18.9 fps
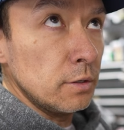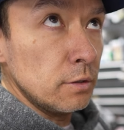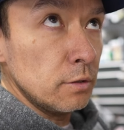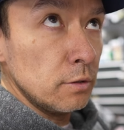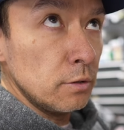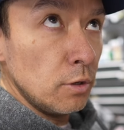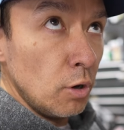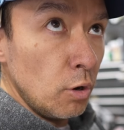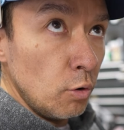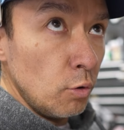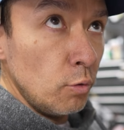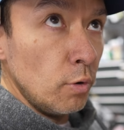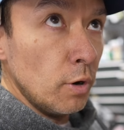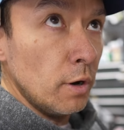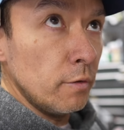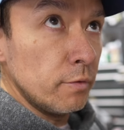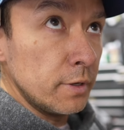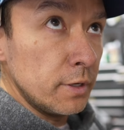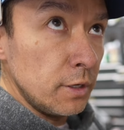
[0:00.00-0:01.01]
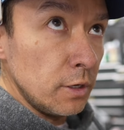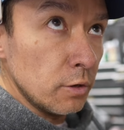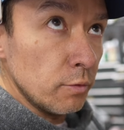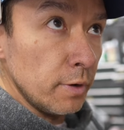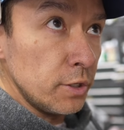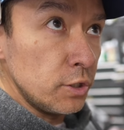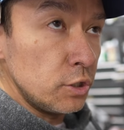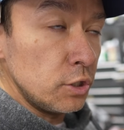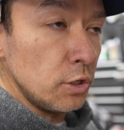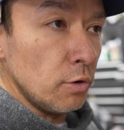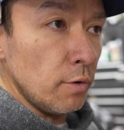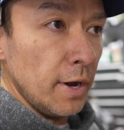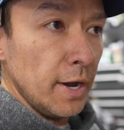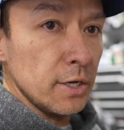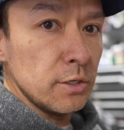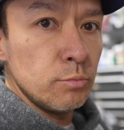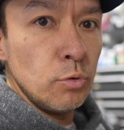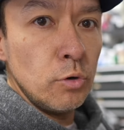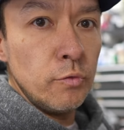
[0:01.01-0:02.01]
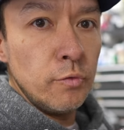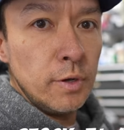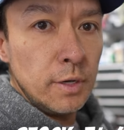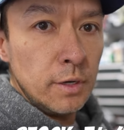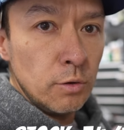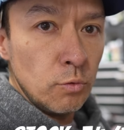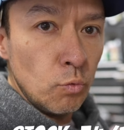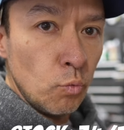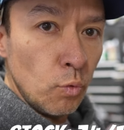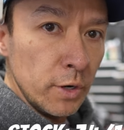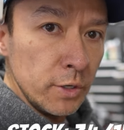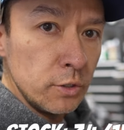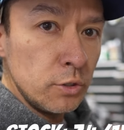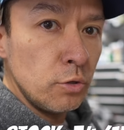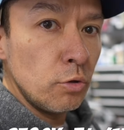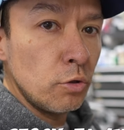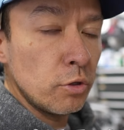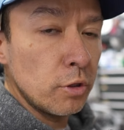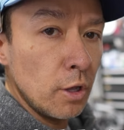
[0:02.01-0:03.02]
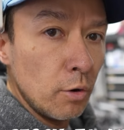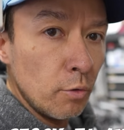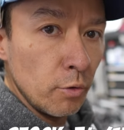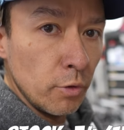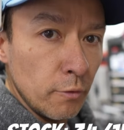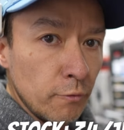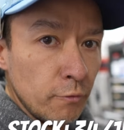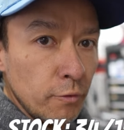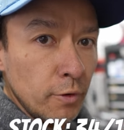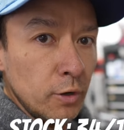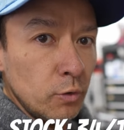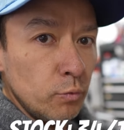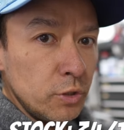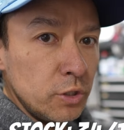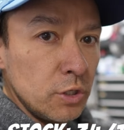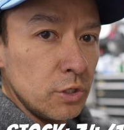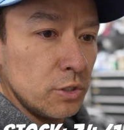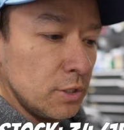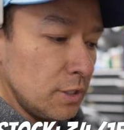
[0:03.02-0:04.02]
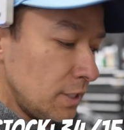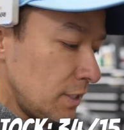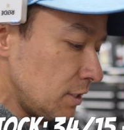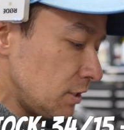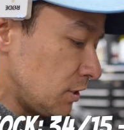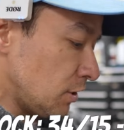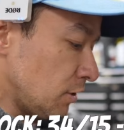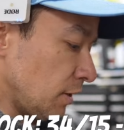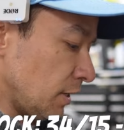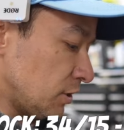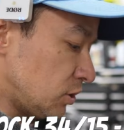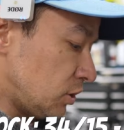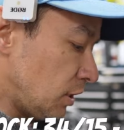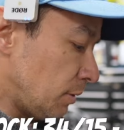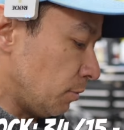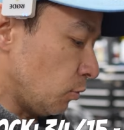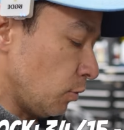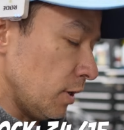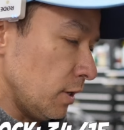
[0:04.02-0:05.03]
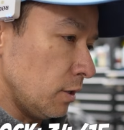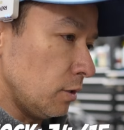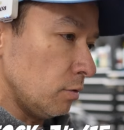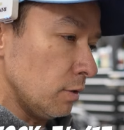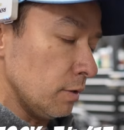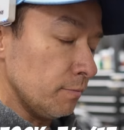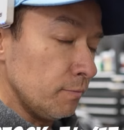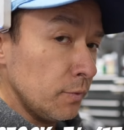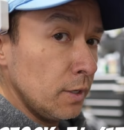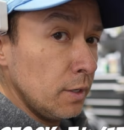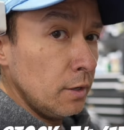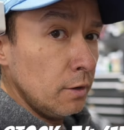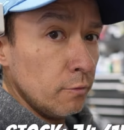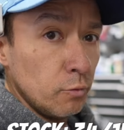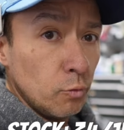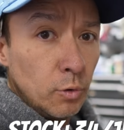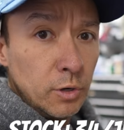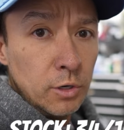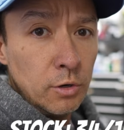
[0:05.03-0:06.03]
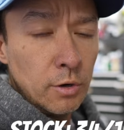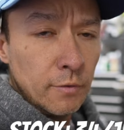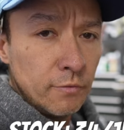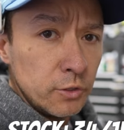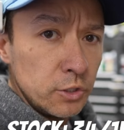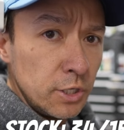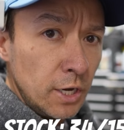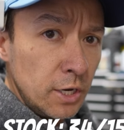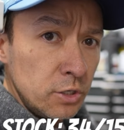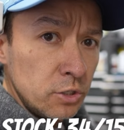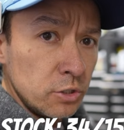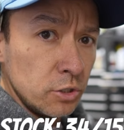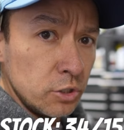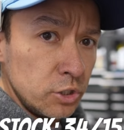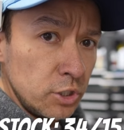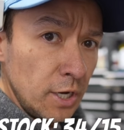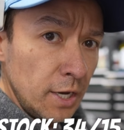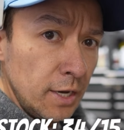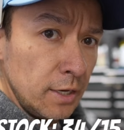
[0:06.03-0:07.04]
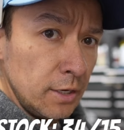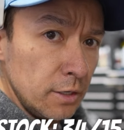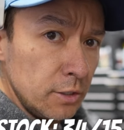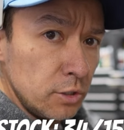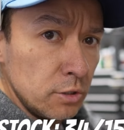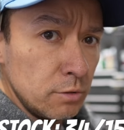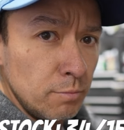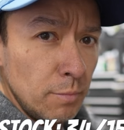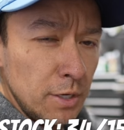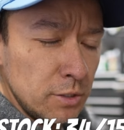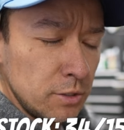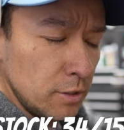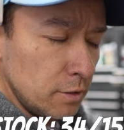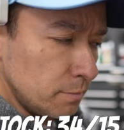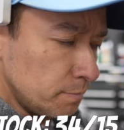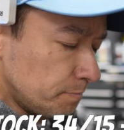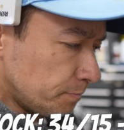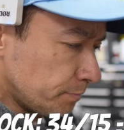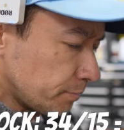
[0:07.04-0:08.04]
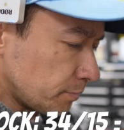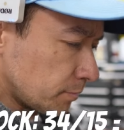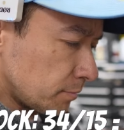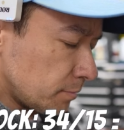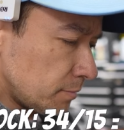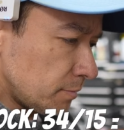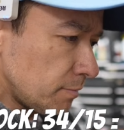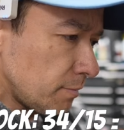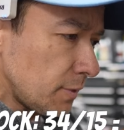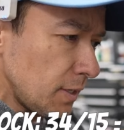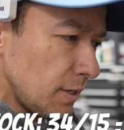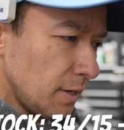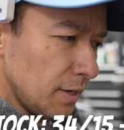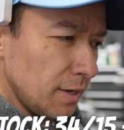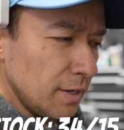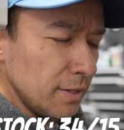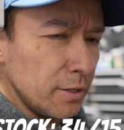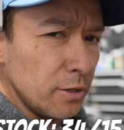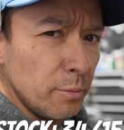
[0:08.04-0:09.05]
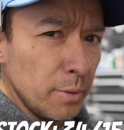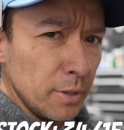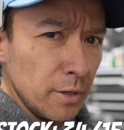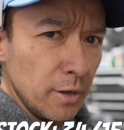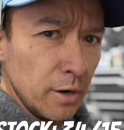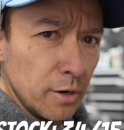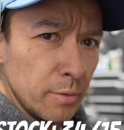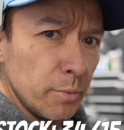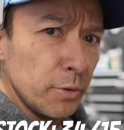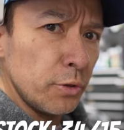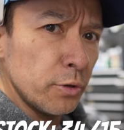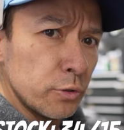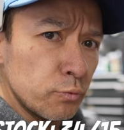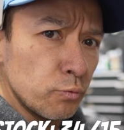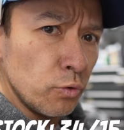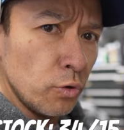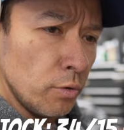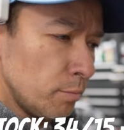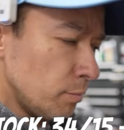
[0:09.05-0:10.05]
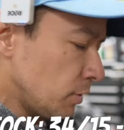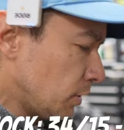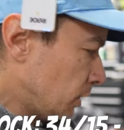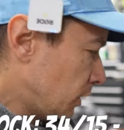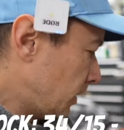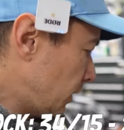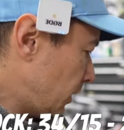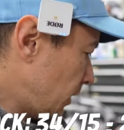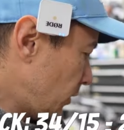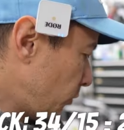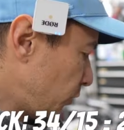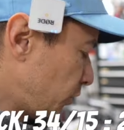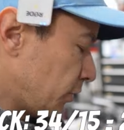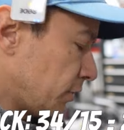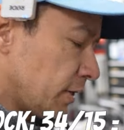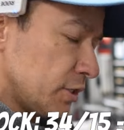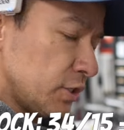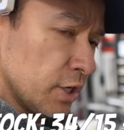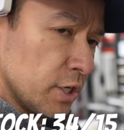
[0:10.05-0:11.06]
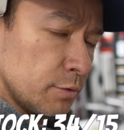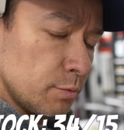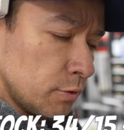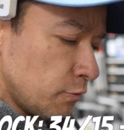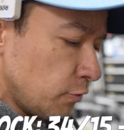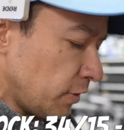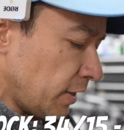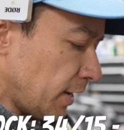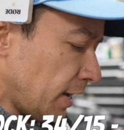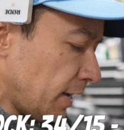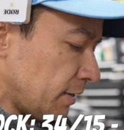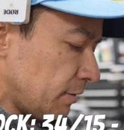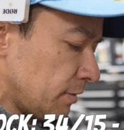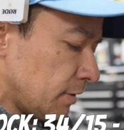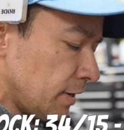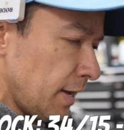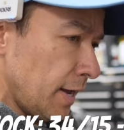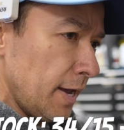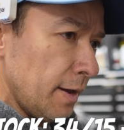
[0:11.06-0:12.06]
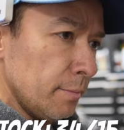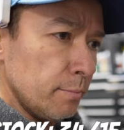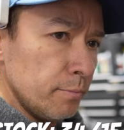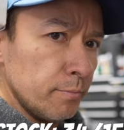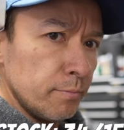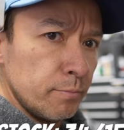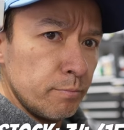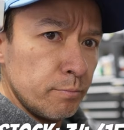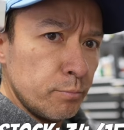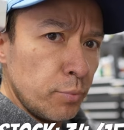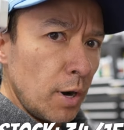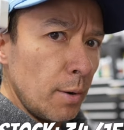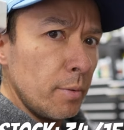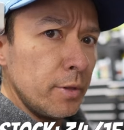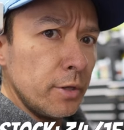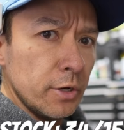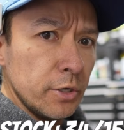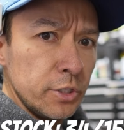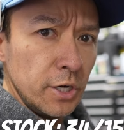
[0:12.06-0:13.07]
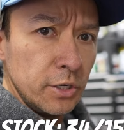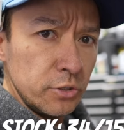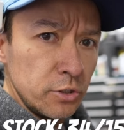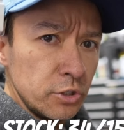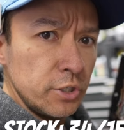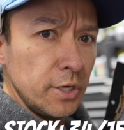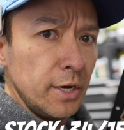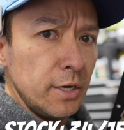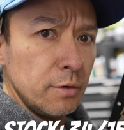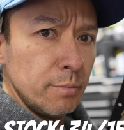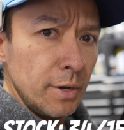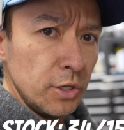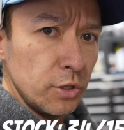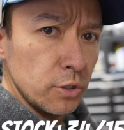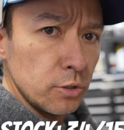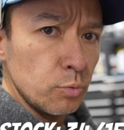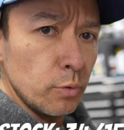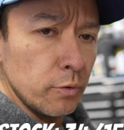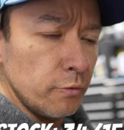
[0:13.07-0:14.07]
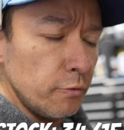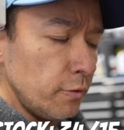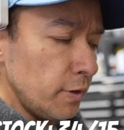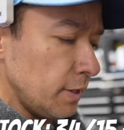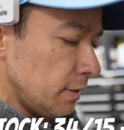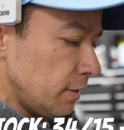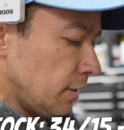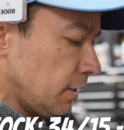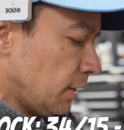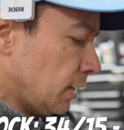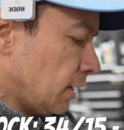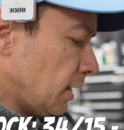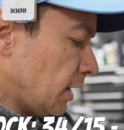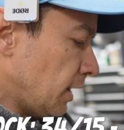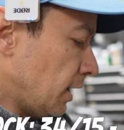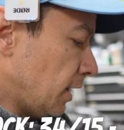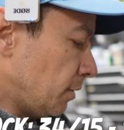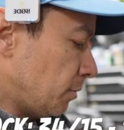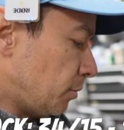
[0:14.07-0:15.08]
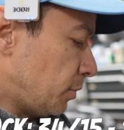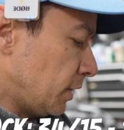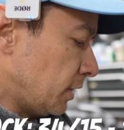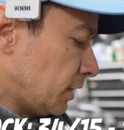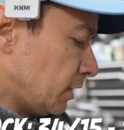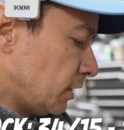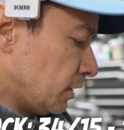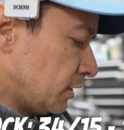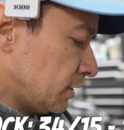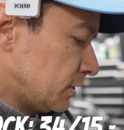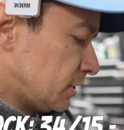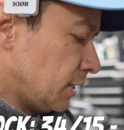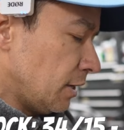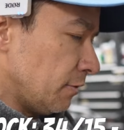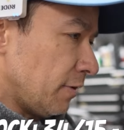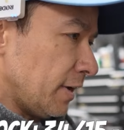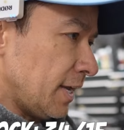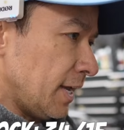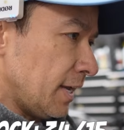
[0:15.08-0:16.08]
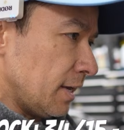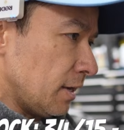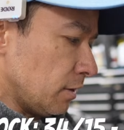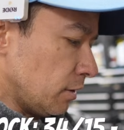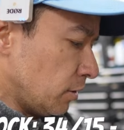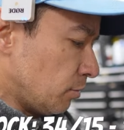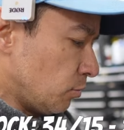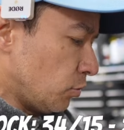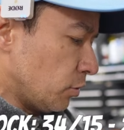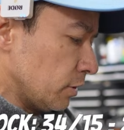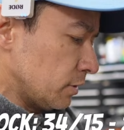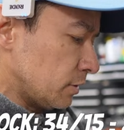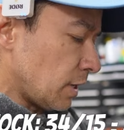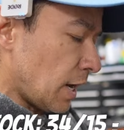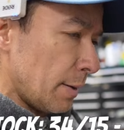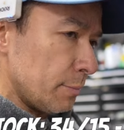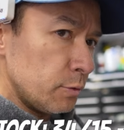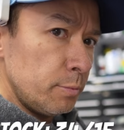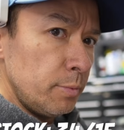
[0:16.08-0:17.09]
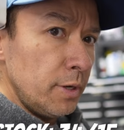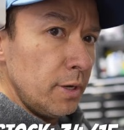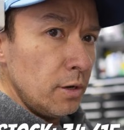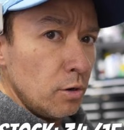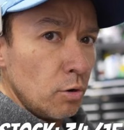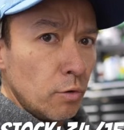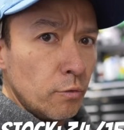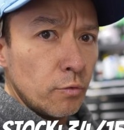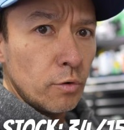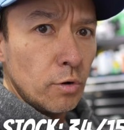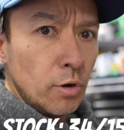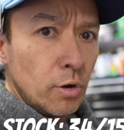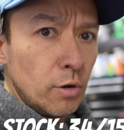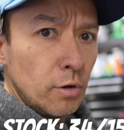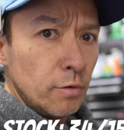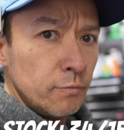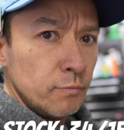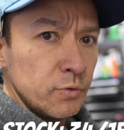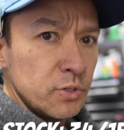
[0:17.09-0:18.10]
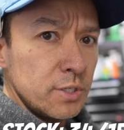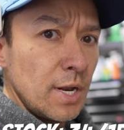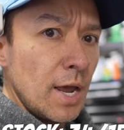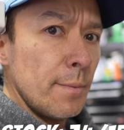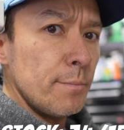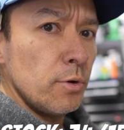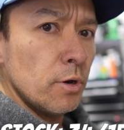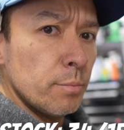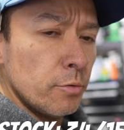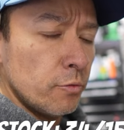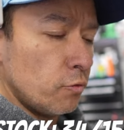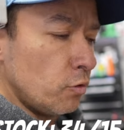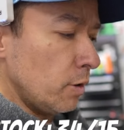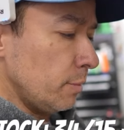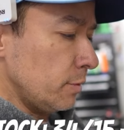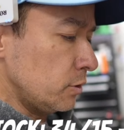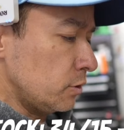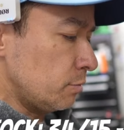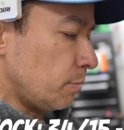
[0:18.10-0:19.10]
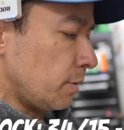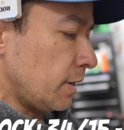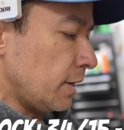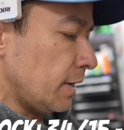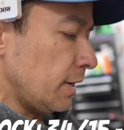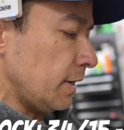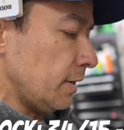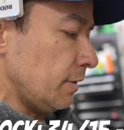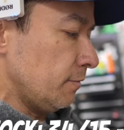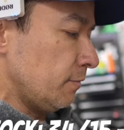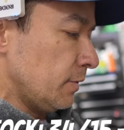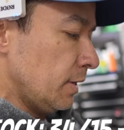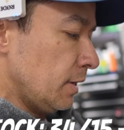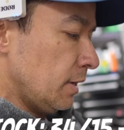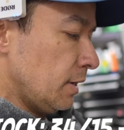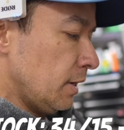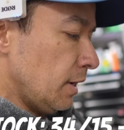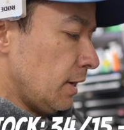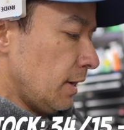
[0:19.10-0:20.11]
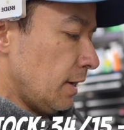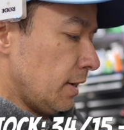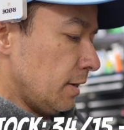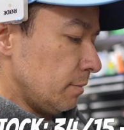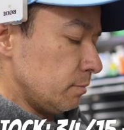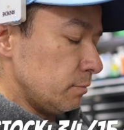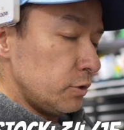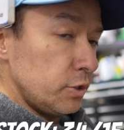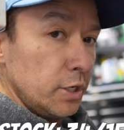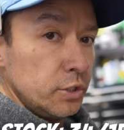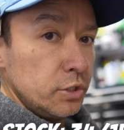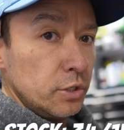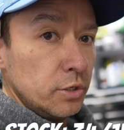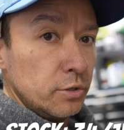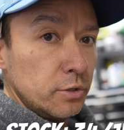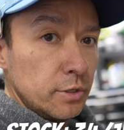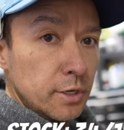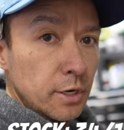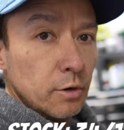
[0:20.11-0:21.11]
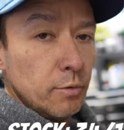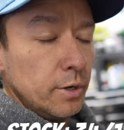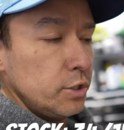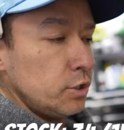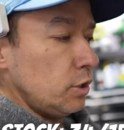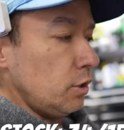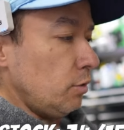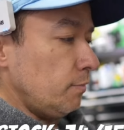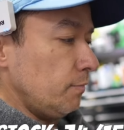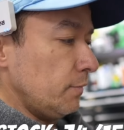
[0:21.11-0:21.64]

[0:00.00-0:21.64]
low of a gear ratio as moving one tooth lower in the front, which is the easier and cheaper way to do it. For when you don't have to change the chain, it just makes it a little bit longer, but there's room within the adjustments for that. I am probably going to change the chain to make this one fit, but seeing if I can't get a little more top speed and overall snappier performance by changing the gear ratio.